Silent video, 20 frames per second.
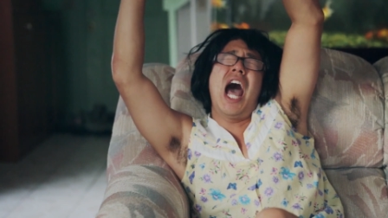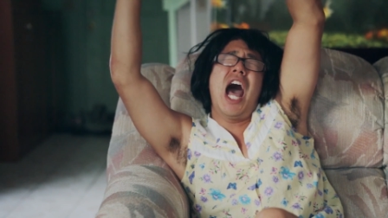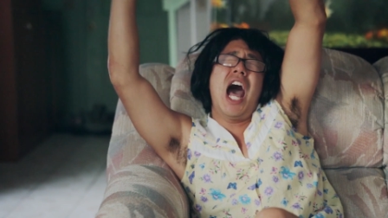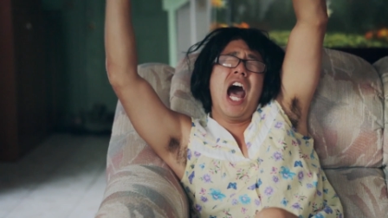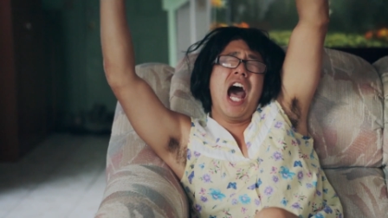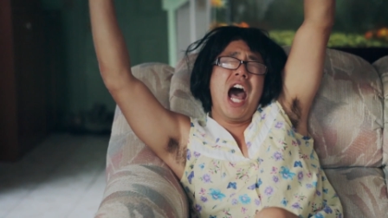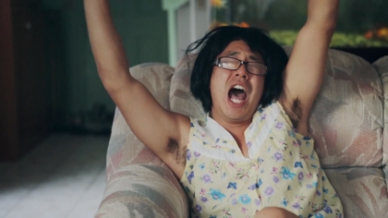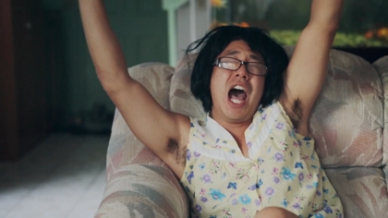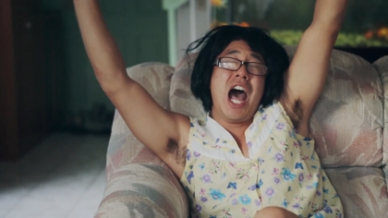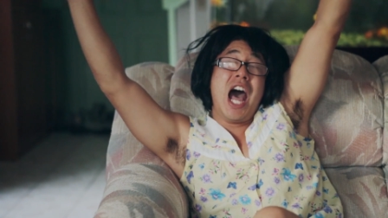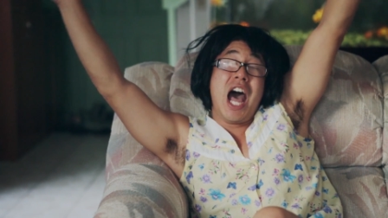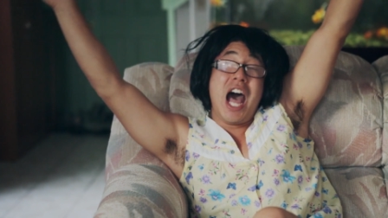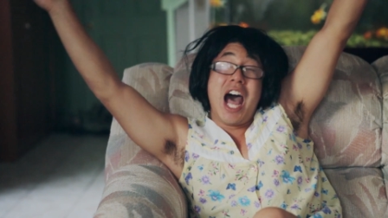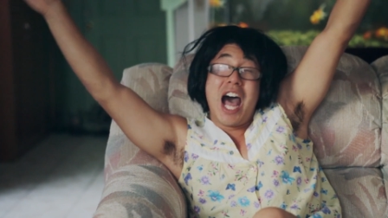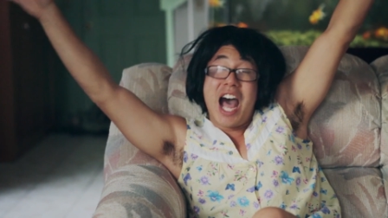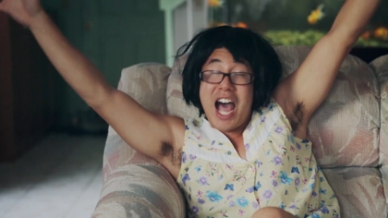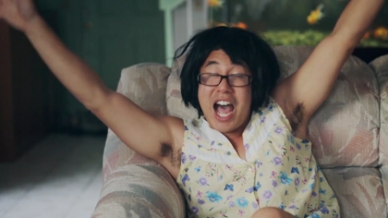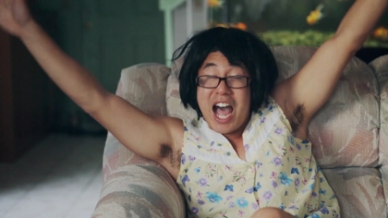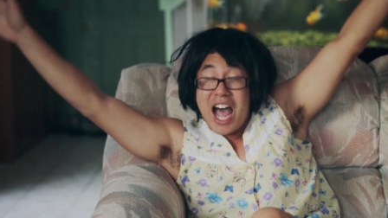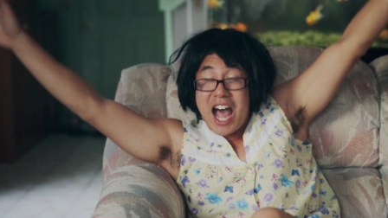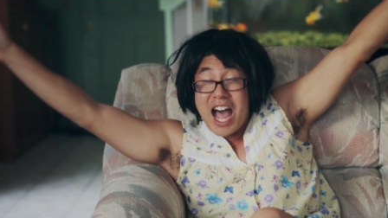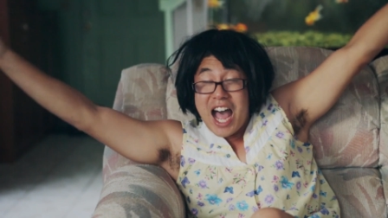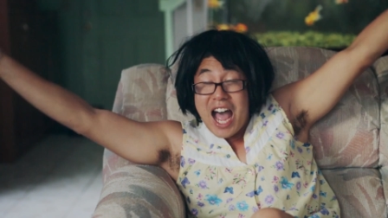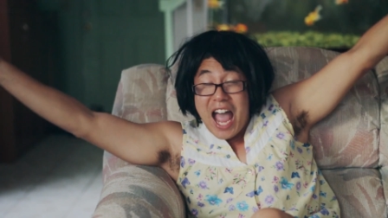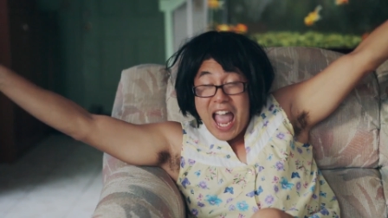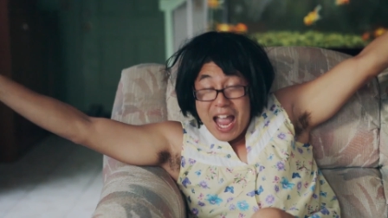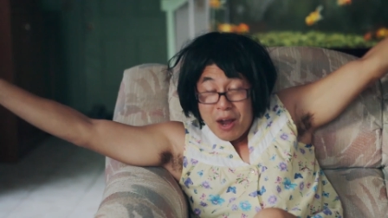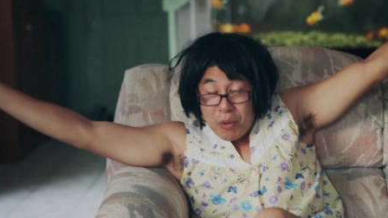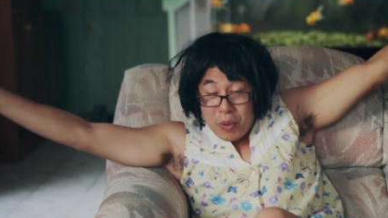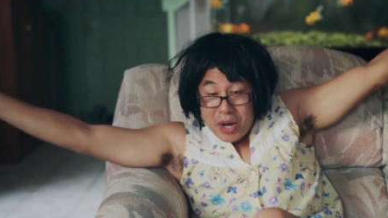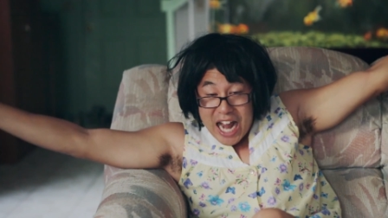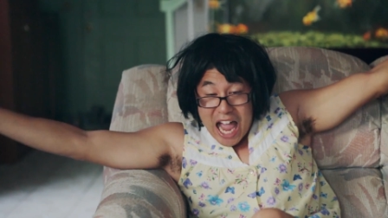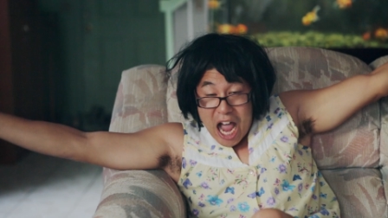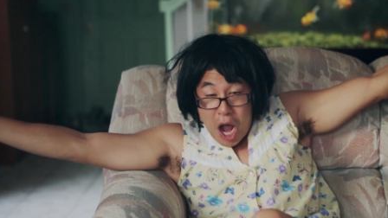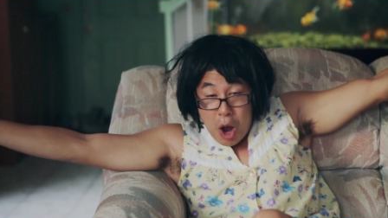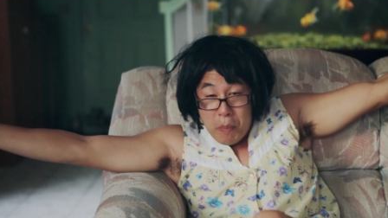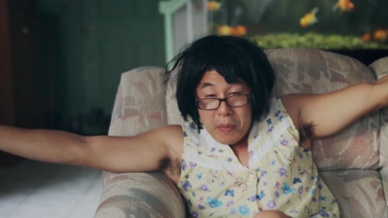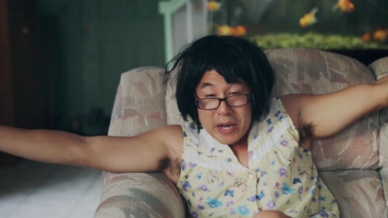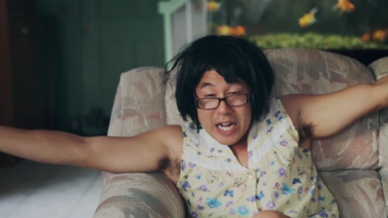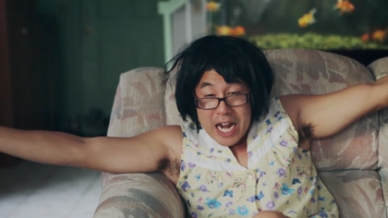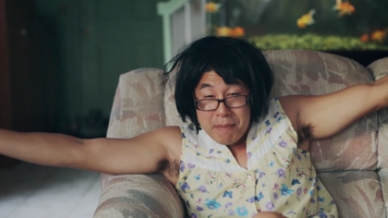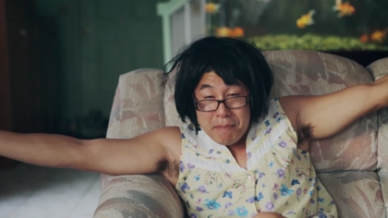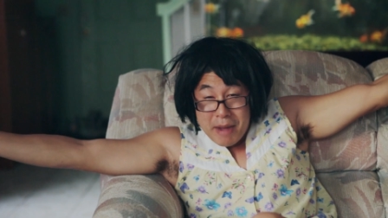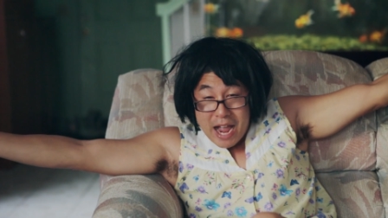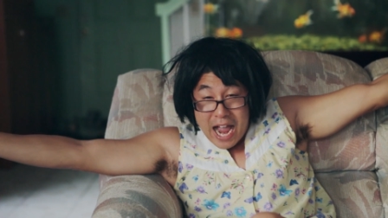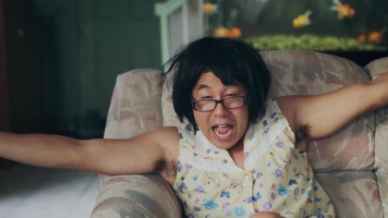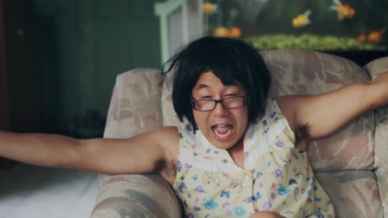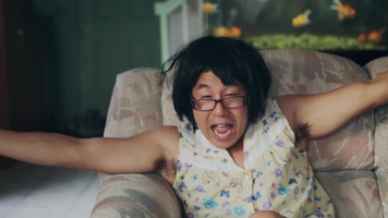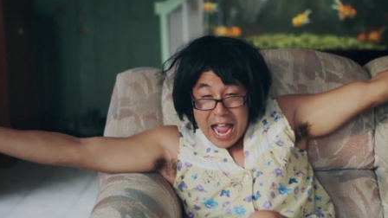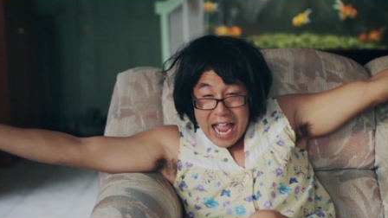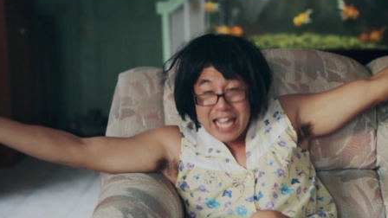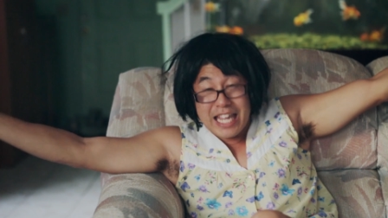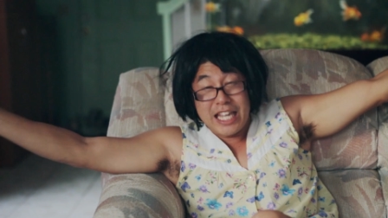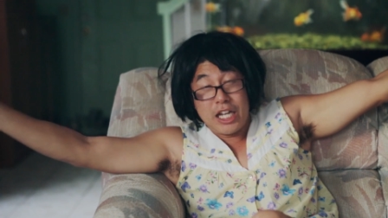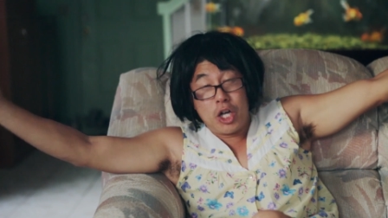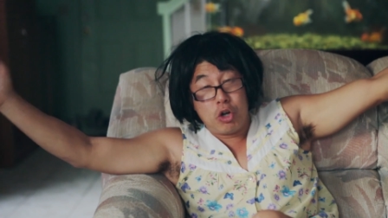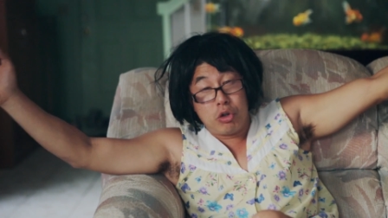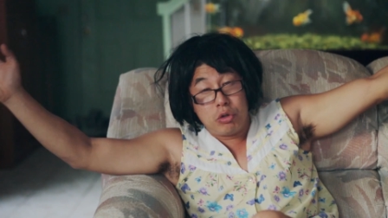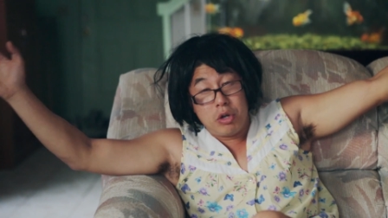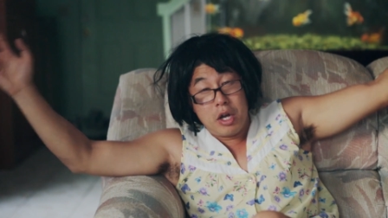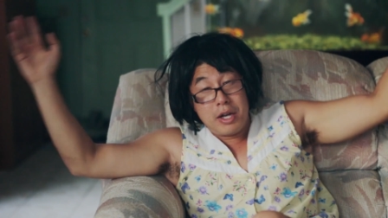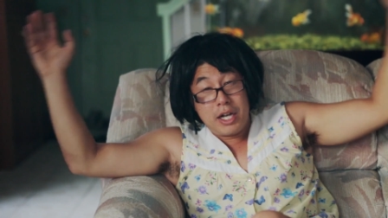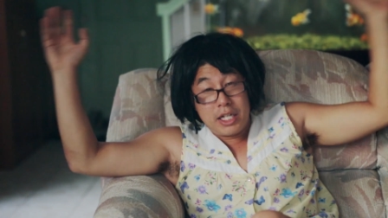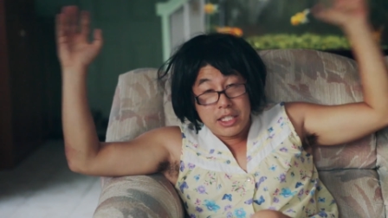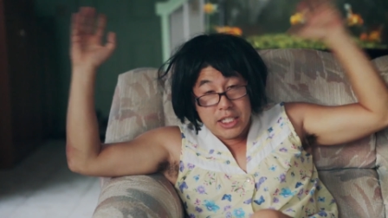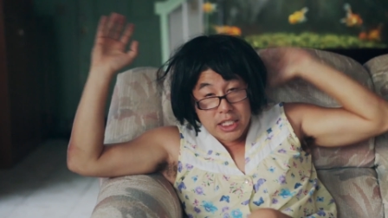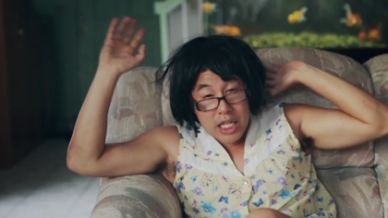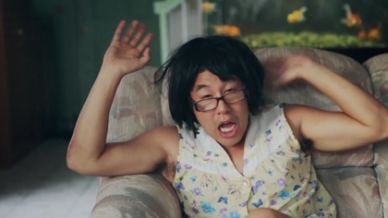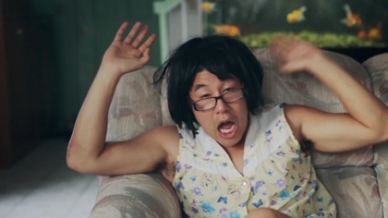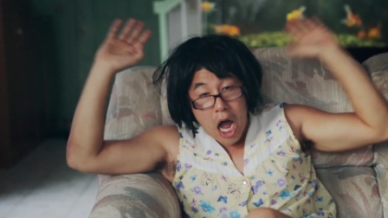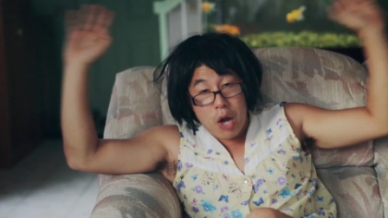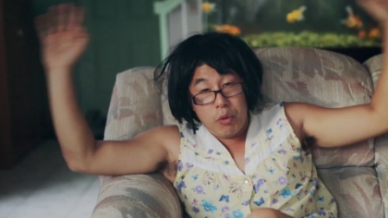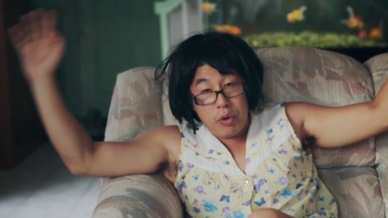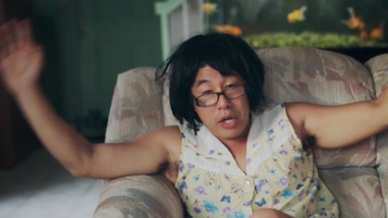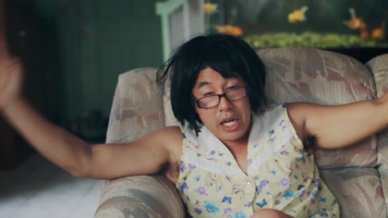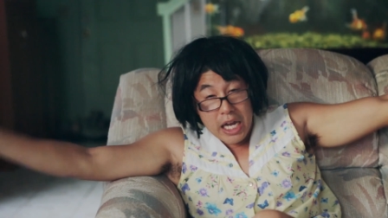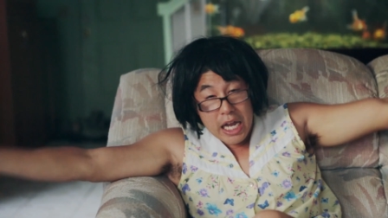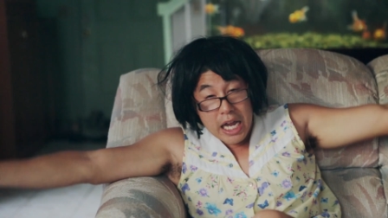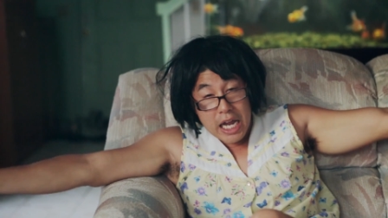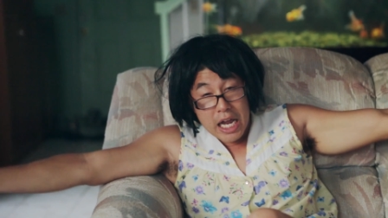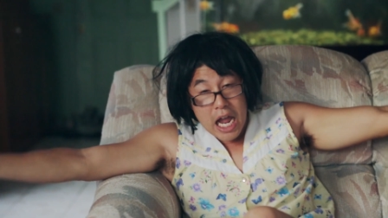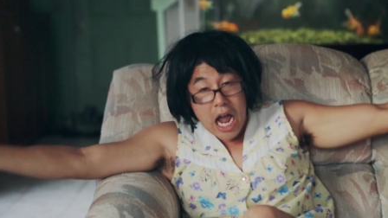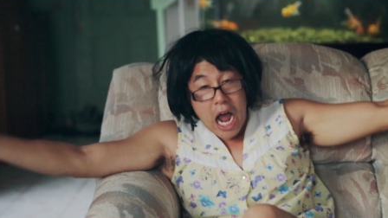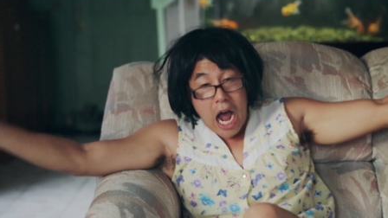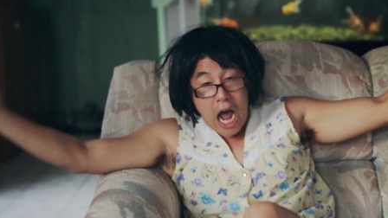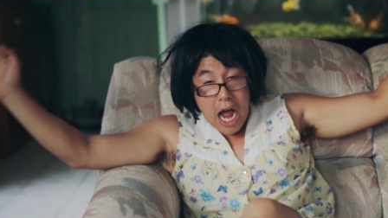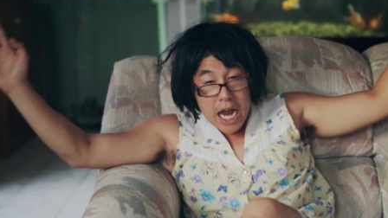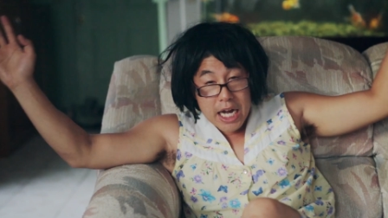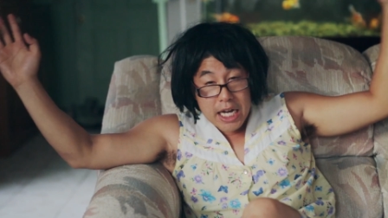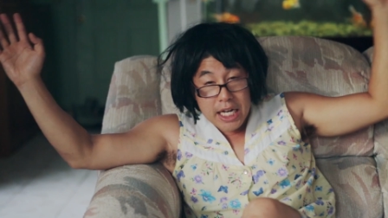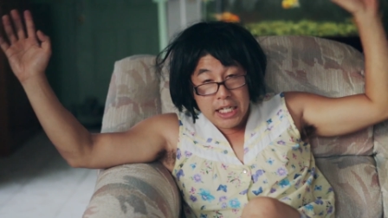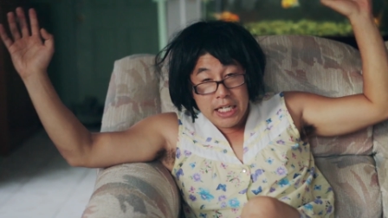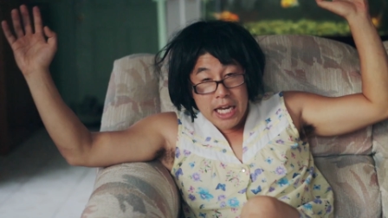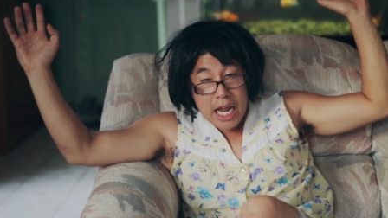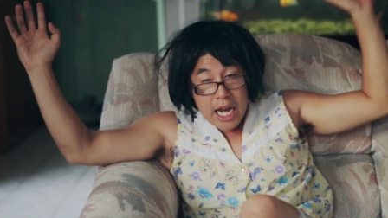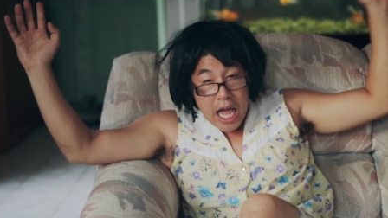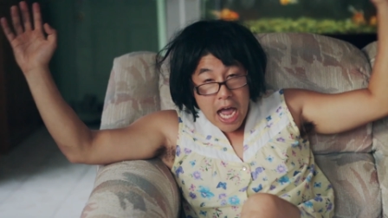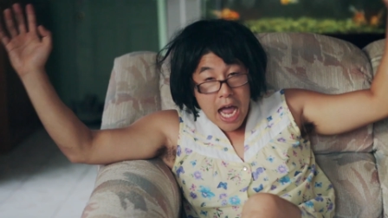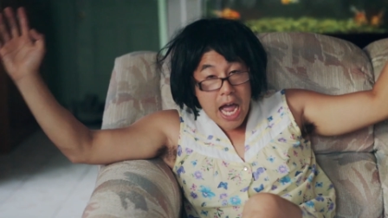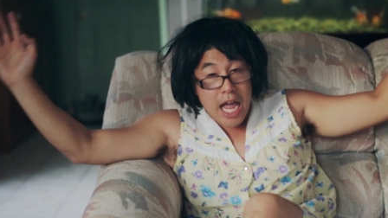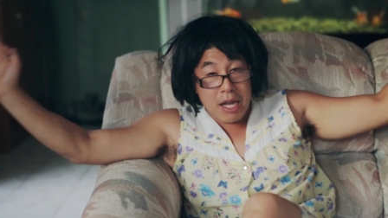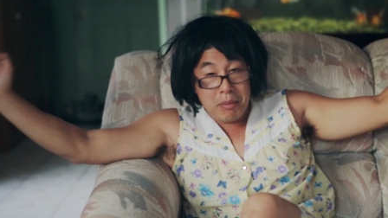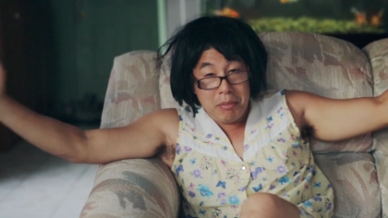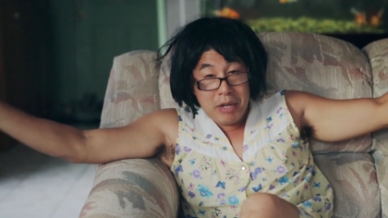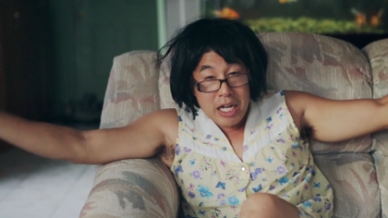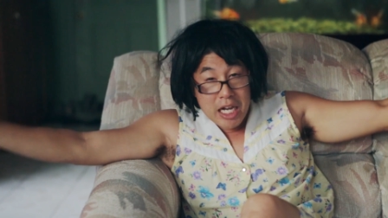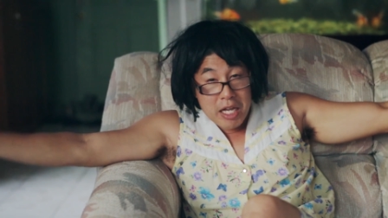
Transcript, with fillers: oh, when I open up my eye he go, sorry honey that I am